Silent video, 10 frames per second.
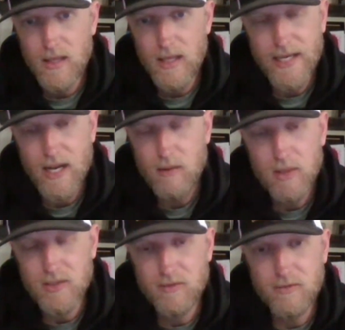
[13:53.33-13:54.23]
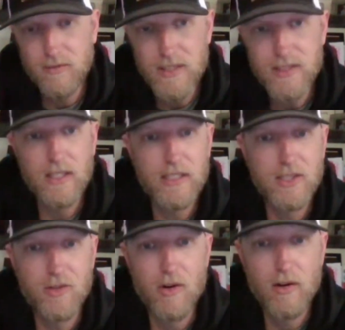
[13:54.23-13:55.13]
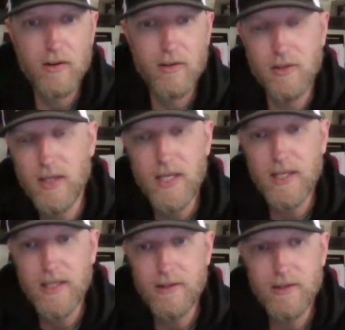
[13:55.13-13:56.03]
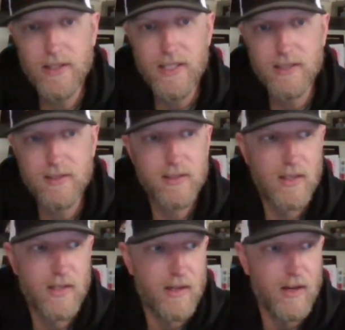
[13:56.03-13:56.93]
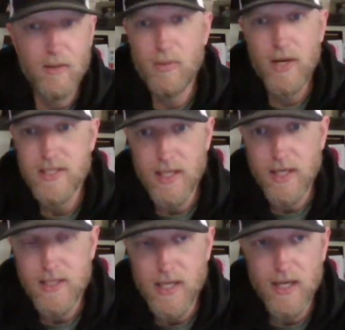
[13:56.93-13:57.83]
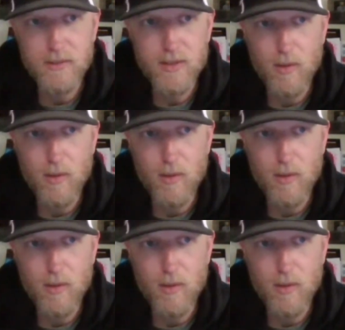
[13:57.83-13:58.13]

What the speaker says: Like, how much physically stronger are you getting during these unprecedented times?